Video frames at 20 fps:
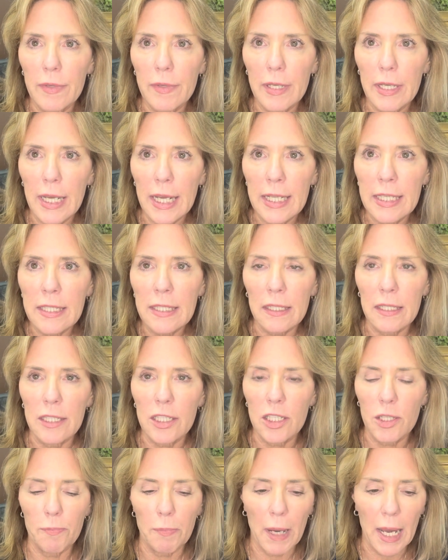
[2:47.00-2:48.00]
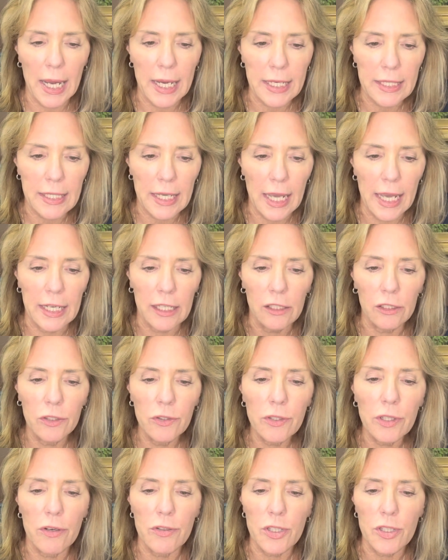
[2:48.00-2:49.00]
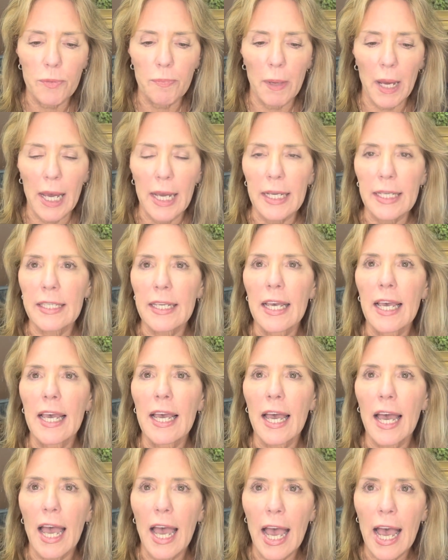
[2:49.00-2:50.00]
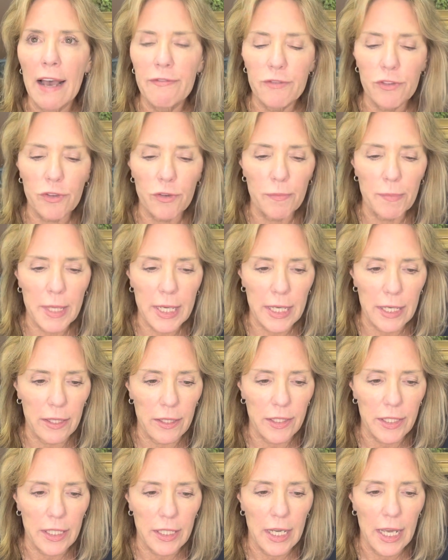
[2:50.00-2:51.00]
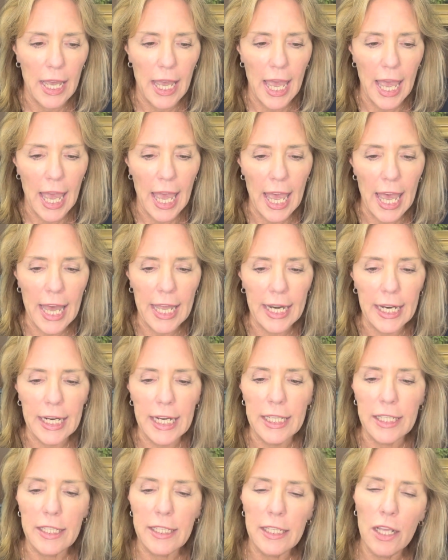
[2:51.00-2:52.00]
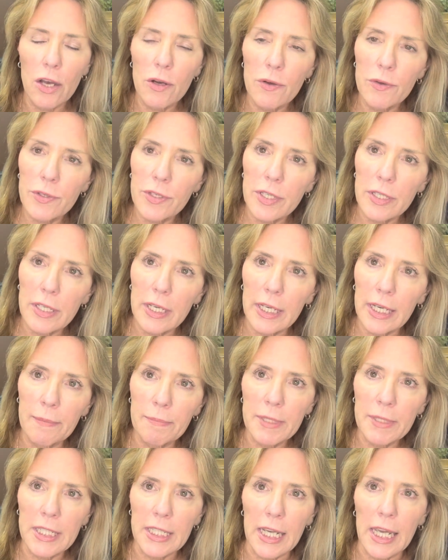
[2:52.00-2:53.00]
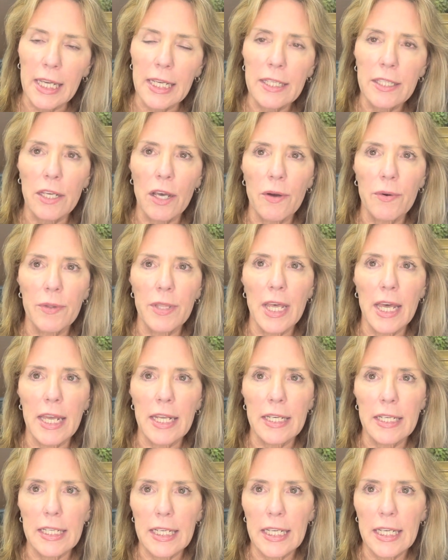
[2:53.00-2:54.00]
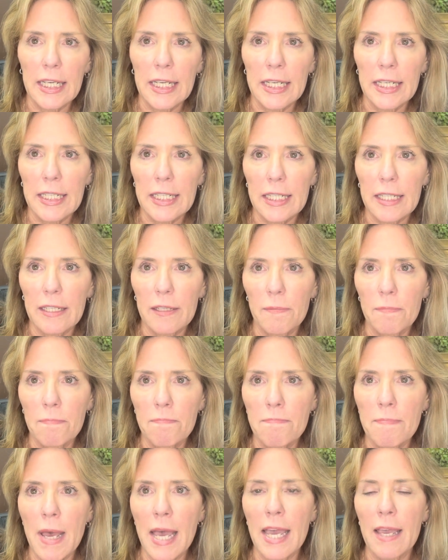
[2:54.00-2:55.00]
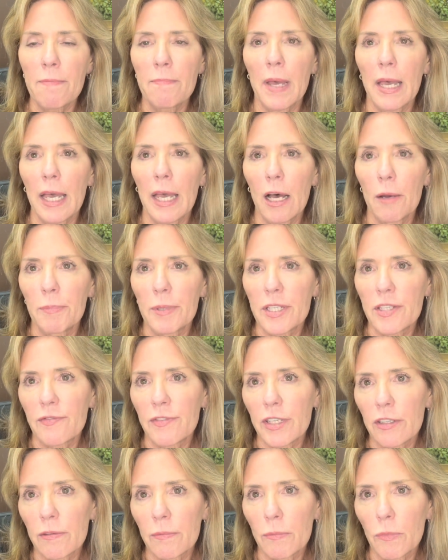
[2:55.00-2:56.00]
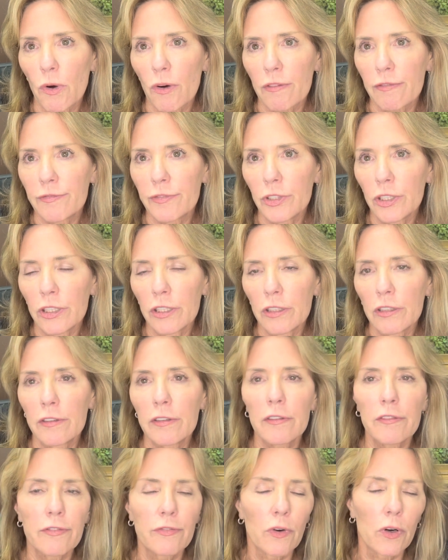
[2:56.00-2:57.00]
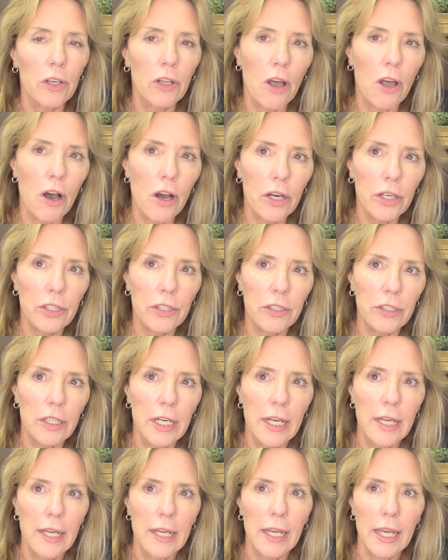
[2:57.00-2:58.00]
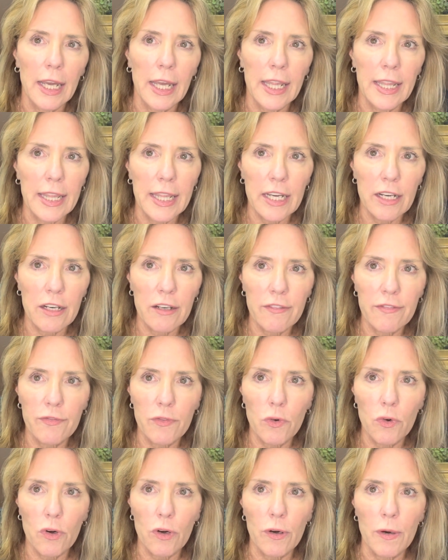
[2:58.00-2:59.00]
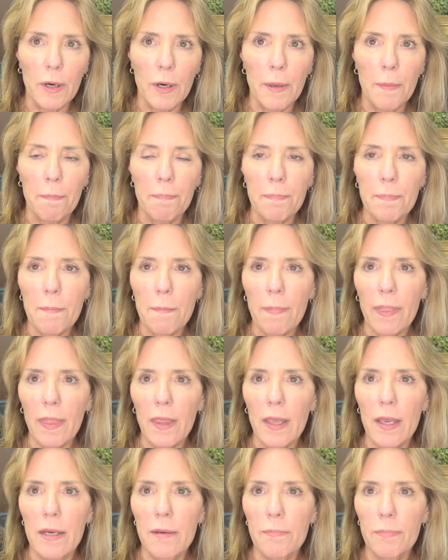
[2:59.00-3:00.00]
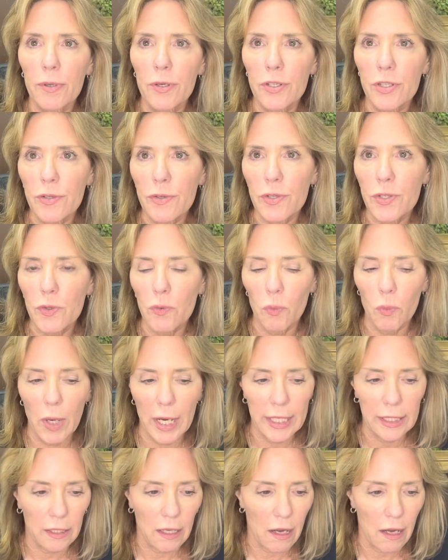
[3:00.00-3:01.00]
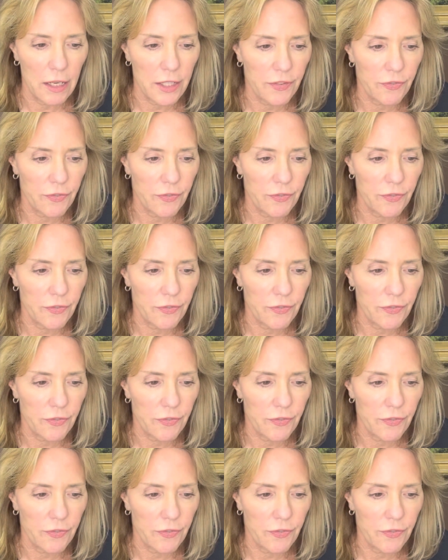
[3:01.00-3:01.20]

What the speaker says: insulin spikes and glucose spikes after meals. And it slows emptying so that it may help us feel more full for longer and therefore produce weight loss